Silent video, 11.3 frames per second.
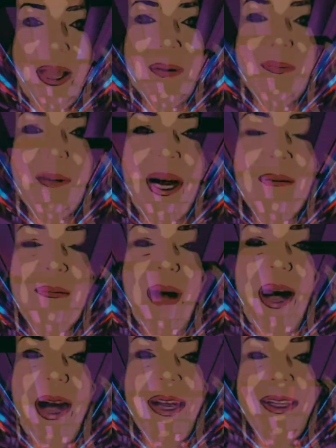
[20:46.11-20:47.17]
My
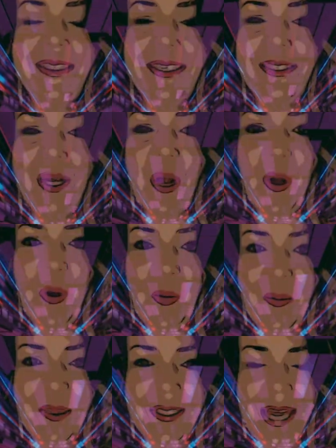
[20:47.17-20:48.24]
mind is
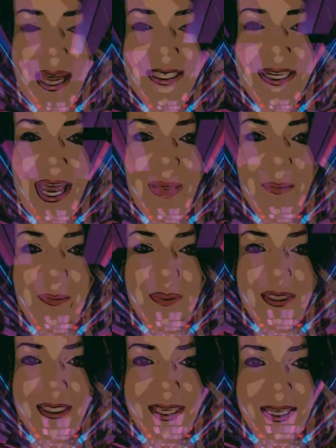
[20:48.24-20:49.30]
open and
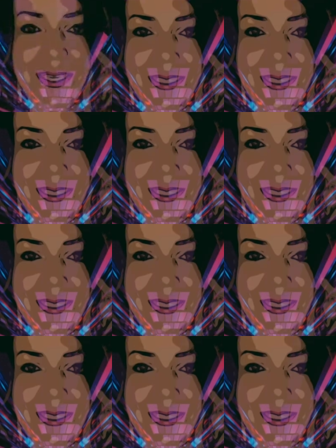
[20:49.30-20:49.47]
empty.